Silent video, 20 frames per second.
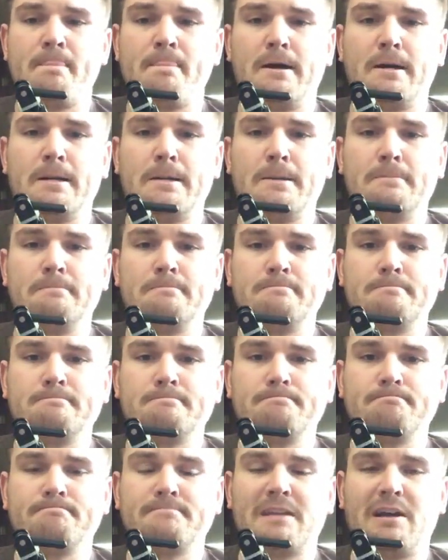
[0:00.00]
Um,
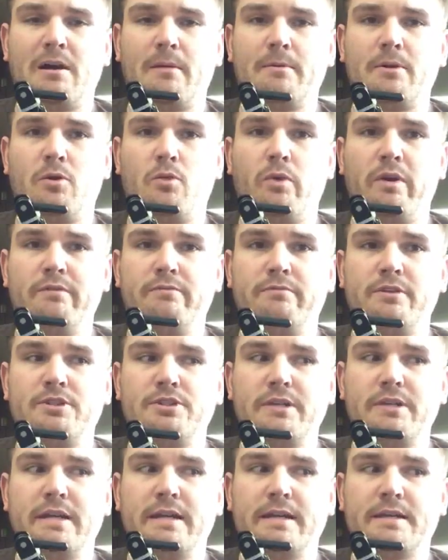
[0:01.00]
I'm no
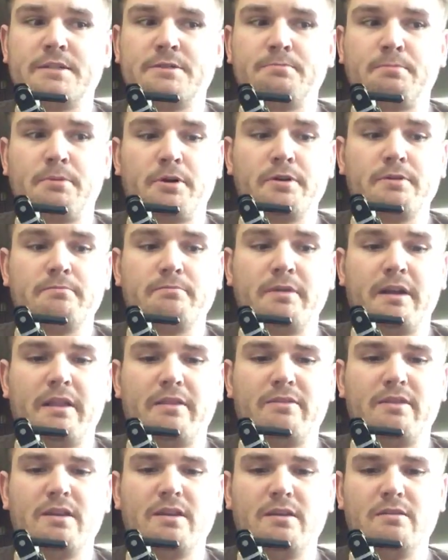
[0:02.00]
whitefish expert, but I
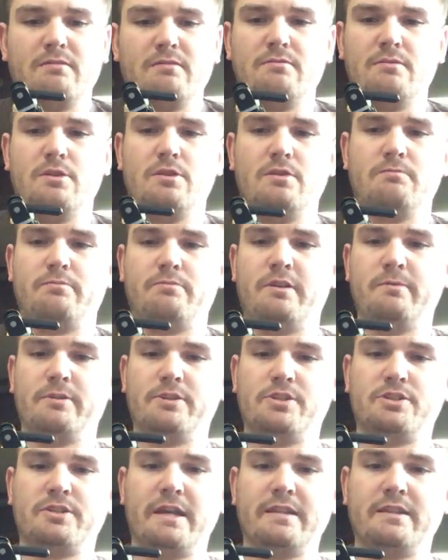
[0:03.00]
think you can pretty
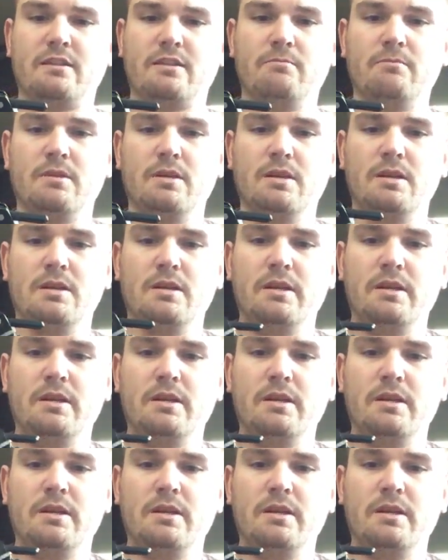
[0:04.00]
much take them